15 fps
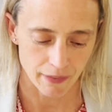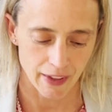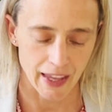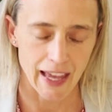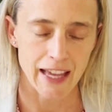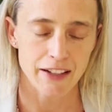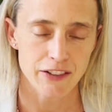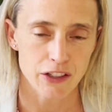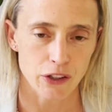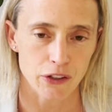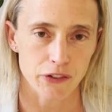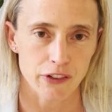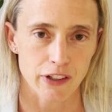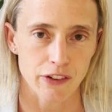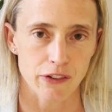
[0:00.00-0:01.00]

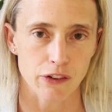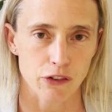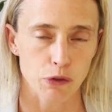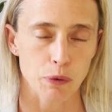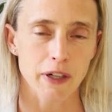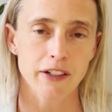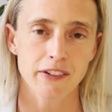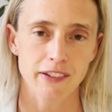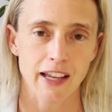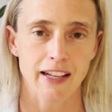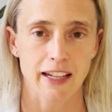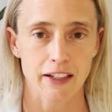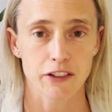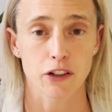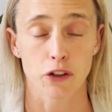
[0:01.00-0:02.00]
Antioxidants, to understand
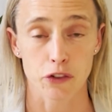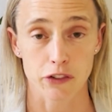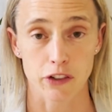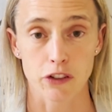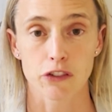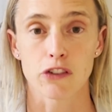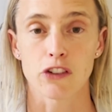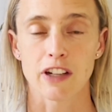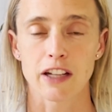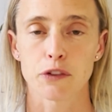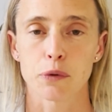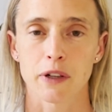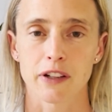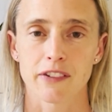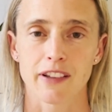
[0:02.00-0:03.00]
antioxidants, you need
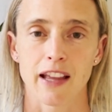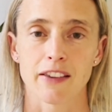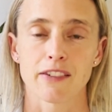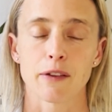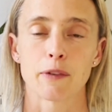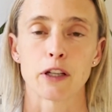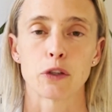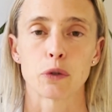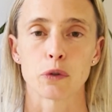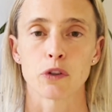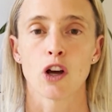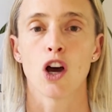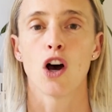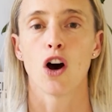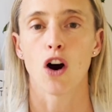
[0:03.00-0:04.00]
to understand something called
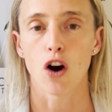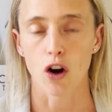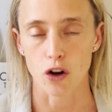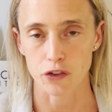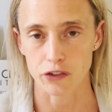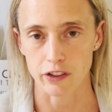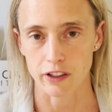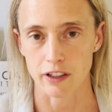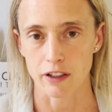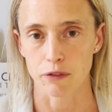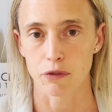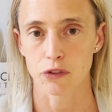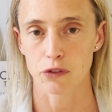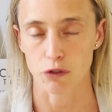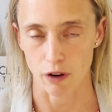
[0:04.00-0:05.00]

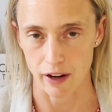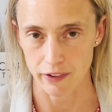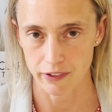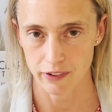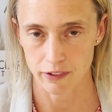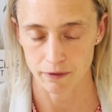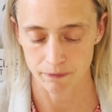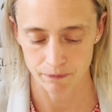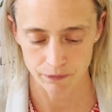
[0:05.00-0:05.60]
oxidative stress.